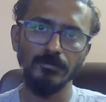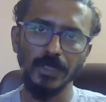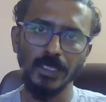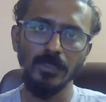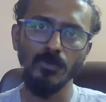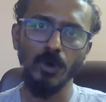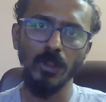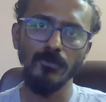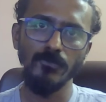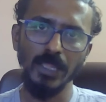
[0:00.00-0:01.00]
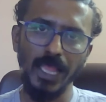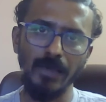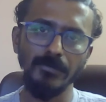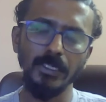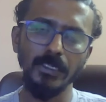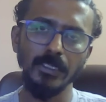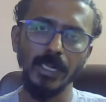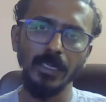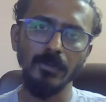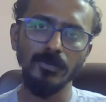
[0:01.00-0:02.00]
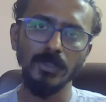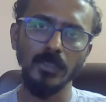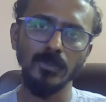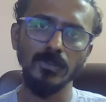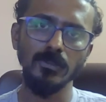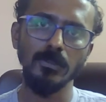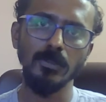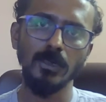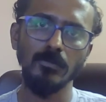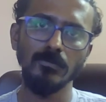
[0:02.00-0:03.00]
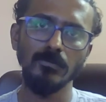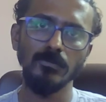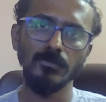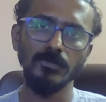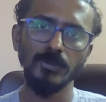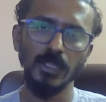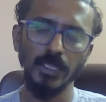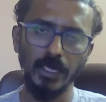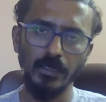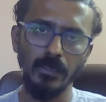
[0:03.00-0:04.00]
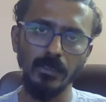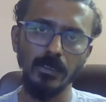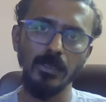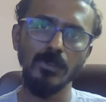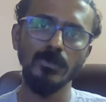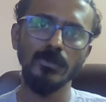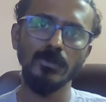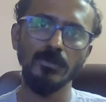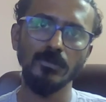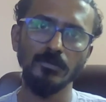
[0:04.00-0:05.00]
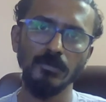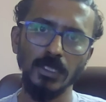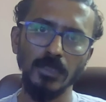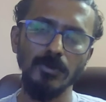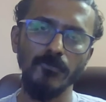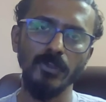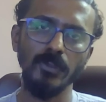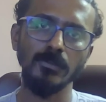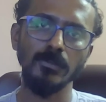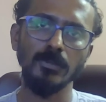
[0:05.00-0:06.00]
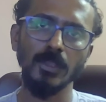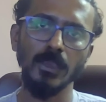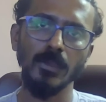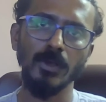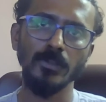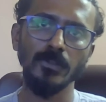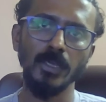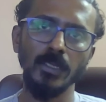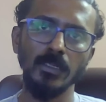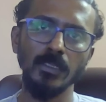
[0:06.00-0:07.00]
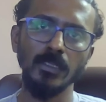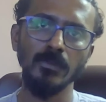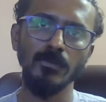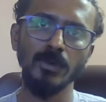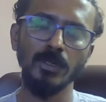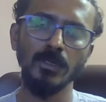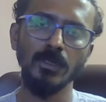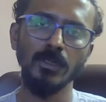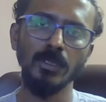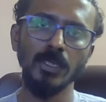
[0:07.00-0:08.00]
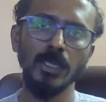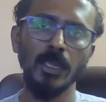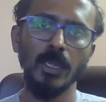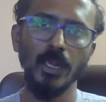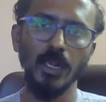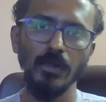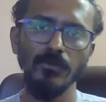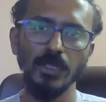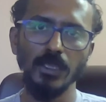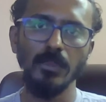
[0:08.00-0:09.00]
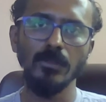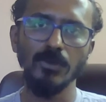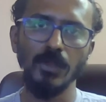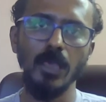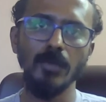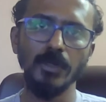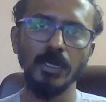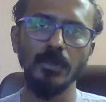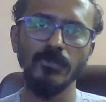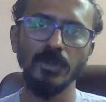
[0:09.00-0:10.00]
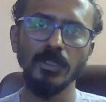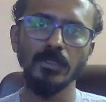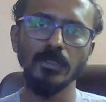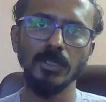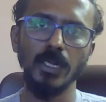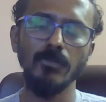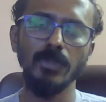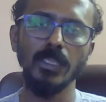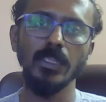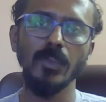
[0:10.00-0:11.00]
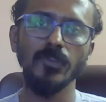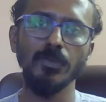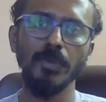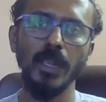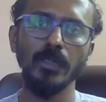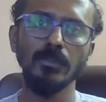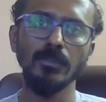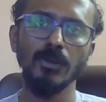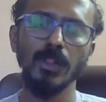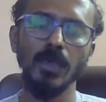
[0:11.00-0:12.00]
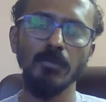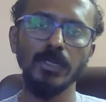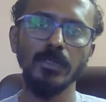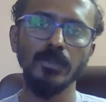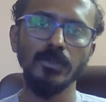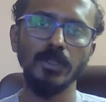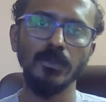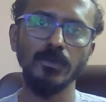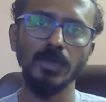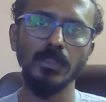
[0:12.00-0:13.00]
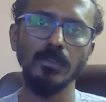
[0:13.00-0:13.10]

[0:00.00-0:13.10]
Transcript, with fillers: involve. We'll have an interactive session. Um, we'll get introduced to many professionals across the IT world and we can collaborate further and we can expand the collaborators as well